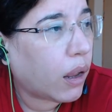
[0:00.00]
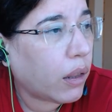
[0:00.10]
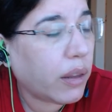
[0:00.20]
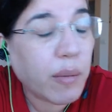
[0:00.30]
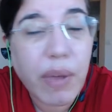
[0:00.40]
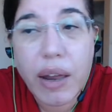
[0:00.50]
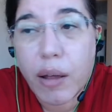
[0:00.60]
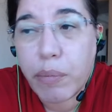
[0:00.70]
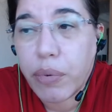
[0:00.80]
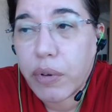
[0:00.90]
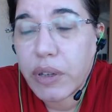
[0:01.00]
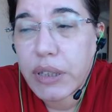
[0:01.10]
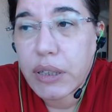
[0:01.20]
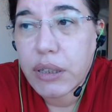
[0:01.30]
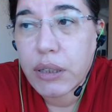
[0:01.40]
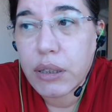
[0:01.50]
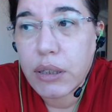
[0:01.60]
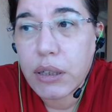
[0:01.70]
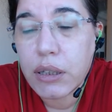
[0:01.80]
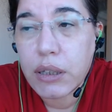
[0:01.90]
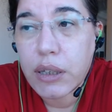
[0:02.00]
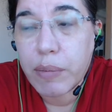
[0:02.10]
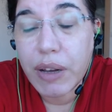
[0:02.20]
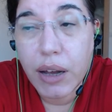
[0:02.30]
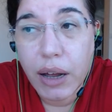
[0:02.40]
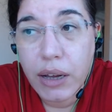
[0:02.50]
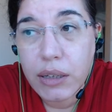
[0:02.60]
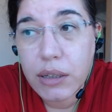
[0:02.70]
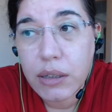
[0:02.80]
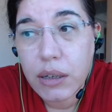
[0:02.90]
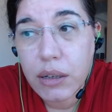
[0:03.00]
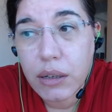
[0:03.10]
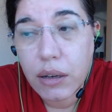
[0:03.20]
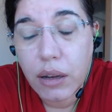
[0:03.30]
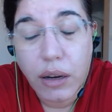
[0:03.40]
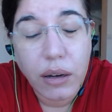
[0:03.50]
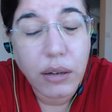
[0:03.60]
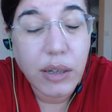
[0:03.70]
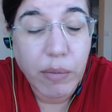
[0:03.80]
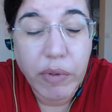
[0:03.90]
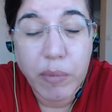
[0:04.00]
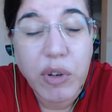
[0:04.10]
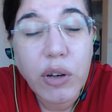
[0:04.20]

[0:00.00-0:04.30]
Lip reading: They met up with some guys some of them